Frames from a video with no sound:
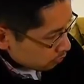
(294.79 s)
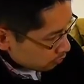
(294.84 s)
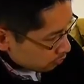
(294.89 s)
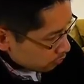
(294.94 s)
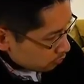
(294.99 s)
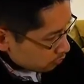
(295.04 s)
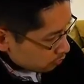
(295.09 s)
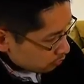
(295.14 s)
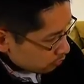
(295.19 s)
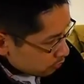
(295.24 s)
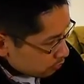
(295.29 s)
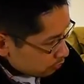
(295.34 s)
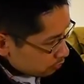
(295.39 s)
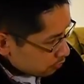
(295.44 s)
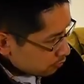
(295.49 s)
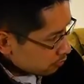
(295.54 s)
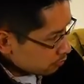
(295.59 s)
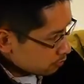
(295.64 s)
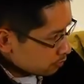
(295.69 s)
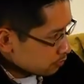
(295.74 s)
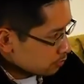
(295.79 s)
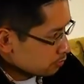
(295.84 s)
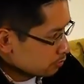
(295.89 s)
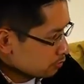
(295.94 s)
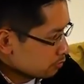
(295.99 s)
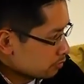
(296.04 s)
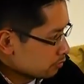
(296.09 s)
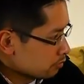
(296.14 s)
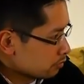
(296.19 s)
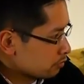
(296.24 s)

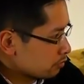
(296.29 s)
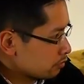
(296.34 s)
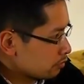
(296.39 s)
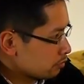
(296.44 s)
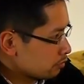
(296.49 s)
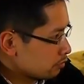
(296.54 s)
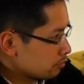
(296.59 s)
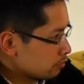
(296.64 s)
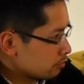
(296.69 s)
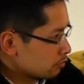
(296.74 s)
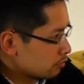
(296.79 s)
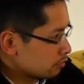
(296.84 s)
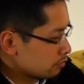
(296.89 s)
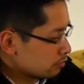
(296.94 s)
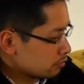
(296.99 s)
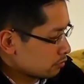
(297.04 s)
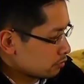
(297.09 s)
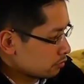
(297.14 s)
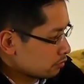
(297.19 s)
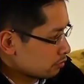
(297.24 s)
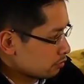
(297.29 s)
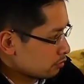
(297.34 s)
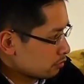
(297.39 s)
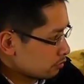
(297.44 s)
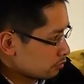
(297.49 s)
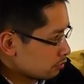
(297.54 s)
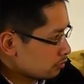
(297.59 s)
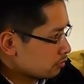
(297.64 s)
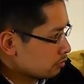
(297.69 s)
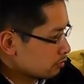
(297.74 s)

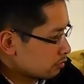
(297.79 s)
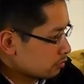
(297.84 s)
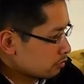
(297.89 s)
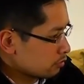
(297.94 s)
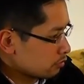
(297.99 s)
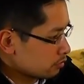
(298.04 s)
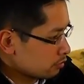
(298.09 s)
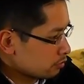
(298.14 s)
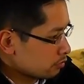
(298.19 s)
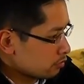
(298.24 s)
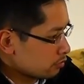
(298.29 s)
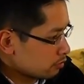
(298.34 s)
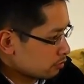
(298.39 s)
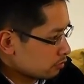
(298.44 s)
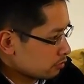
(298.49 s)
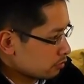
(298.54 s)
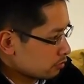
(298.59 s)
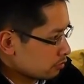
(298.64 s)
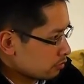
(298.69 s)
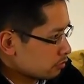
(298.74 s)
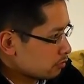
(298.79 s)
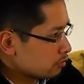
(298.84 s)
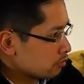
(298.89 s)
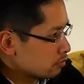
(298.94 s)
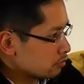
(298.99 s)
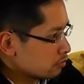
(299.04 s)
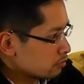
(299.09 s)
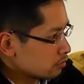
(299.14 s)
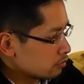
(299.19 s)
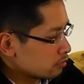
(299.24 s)

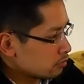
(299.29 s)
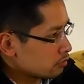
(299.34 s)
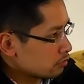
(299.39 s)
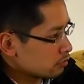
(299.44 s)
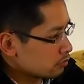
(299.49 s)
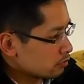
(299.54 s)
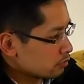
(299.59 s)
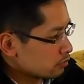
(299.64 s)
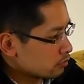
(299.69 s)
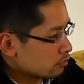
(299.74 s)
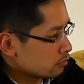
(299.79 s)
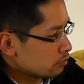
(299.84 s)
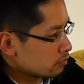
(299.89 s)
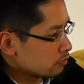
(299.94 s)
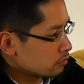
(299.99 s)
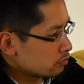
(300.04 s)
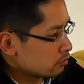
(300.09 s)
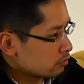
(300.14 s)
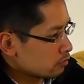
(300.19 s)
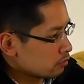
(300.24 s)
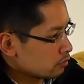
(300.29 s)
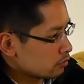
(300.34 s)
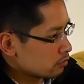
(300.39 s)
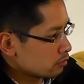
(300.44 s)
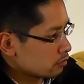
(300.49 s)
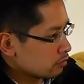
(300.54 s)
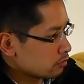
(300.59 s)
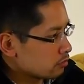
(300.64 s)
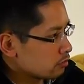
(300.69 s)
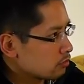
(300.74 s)

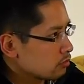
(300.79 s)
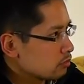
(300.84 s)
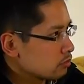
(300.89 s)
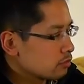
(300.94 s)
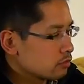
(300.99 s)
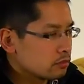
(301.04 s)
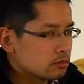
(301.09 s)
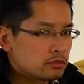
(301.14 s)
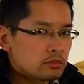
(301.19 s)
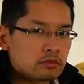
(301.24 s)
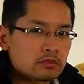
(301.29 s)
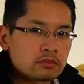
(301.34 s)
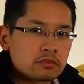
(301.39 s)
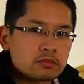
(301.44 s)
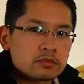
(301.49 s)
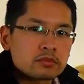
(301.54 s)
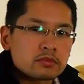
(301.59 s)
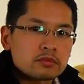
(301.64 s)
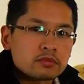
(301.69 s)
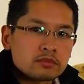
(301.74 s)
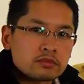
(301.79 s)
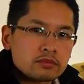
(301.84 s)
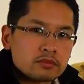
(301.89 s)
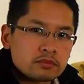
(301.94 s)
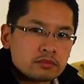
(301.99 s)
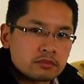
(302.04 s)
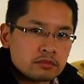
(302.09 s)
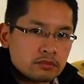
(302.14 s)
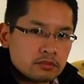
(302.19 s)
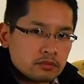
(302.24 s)

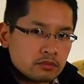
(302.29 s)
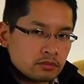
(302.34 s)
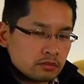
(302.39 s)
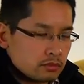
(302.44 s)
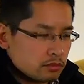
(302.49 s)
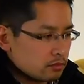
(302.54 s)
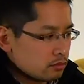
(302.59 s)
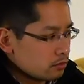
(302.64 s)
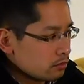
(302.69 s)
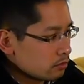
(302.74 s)
The person shown says nothing.